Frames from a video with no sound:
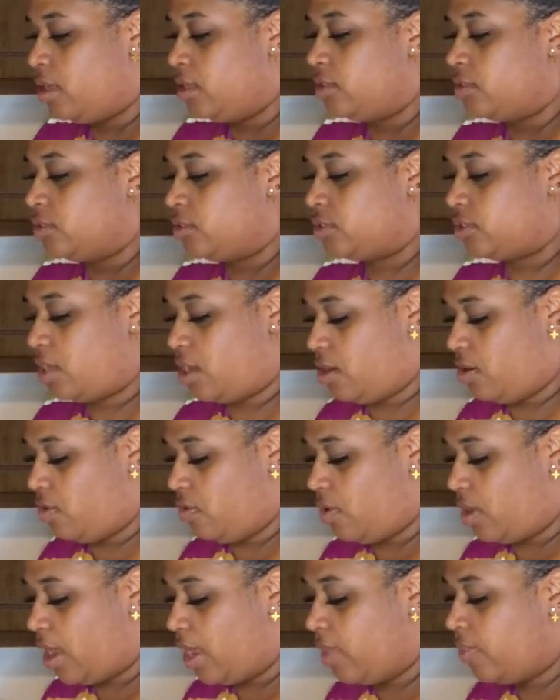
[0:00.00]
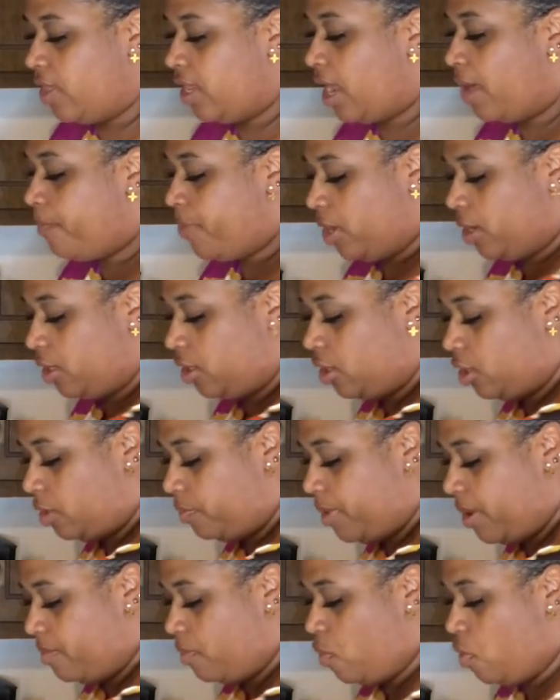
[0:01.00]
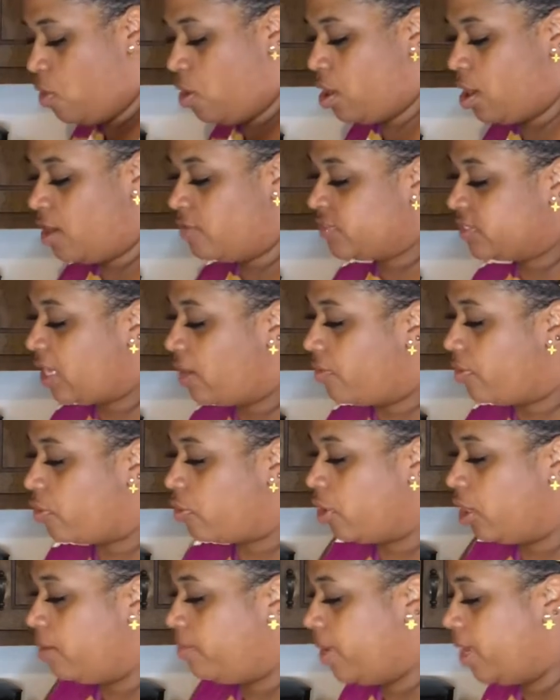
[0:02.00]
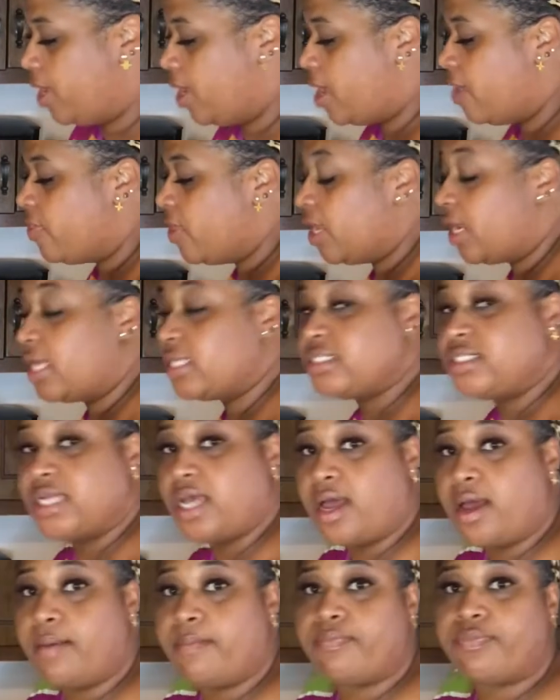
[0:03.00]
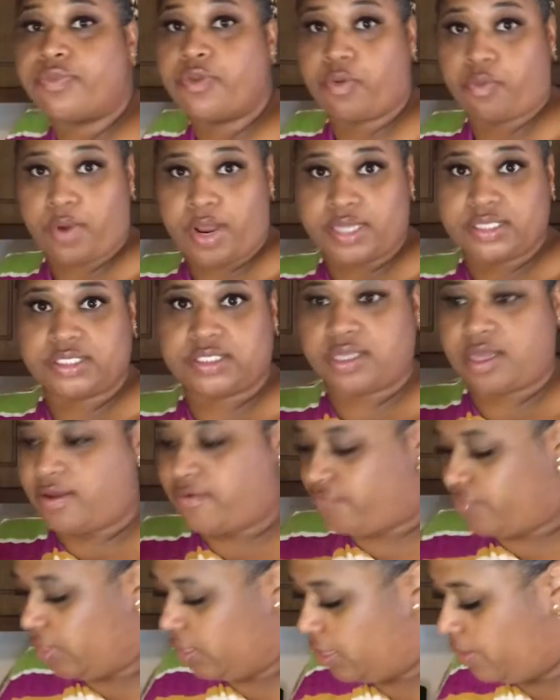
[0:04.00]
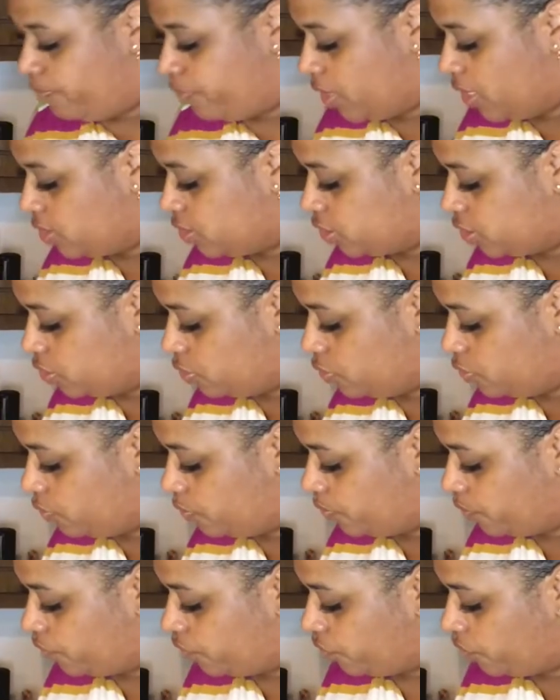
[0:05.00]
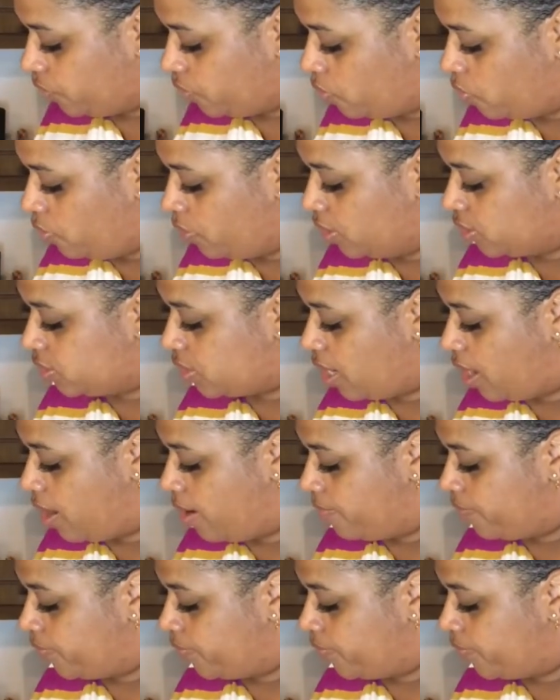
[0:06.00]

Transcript: So, and then I put a little bit more of sour cream in, and then I dump the rest of the Lipton soup on the top.